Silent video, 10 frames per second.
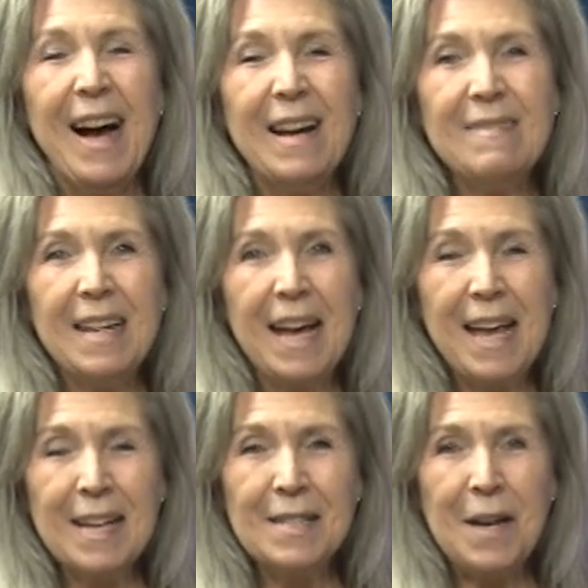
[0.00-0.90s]
I'm
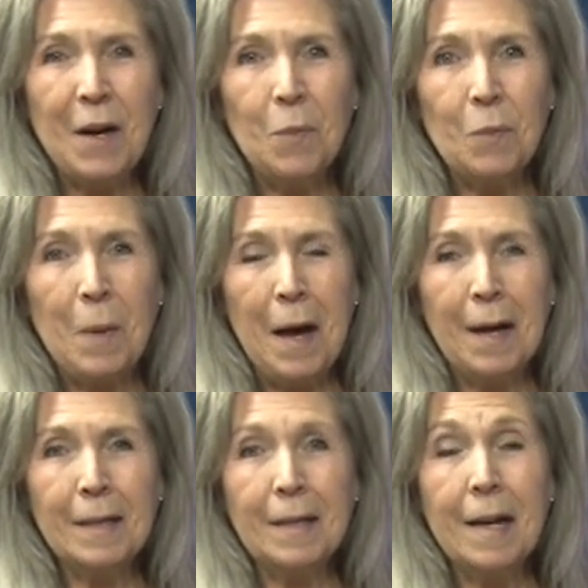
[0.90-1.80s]
Diane Dayton with
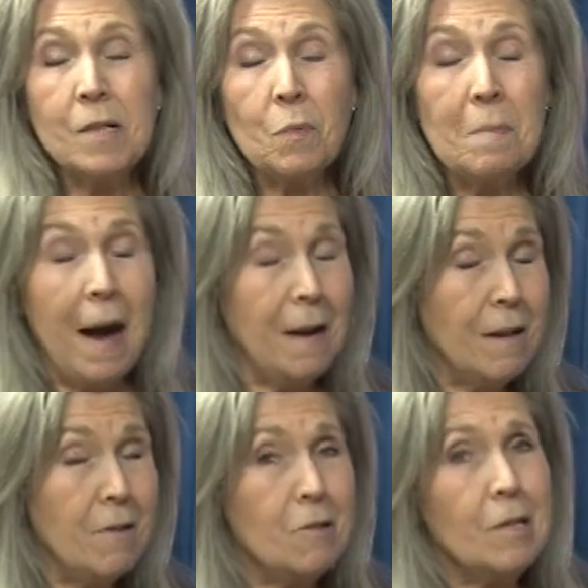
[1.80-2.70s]
Behind the Lines,
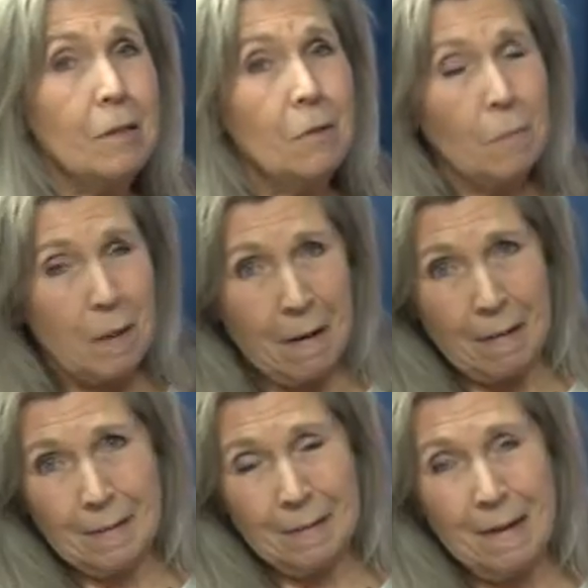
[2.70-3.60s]
reminding you to look
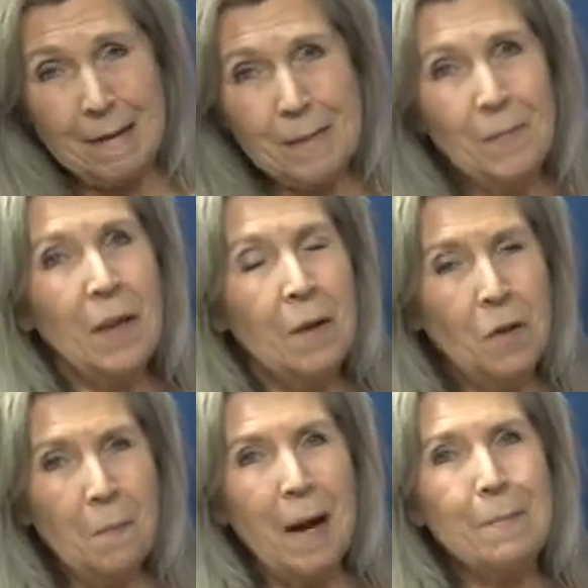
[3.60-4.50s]
behind the lines.
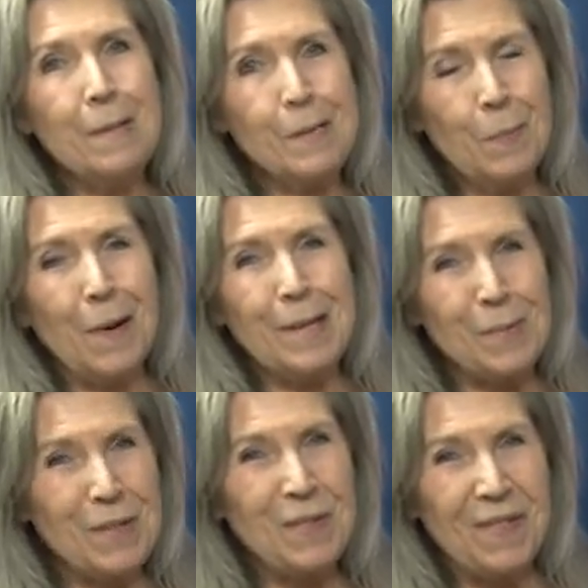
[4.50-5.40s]
You might be surprised
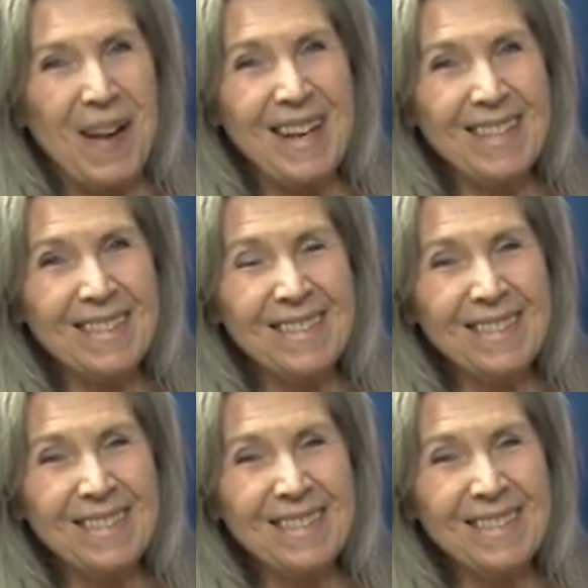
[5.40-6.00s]
what you find.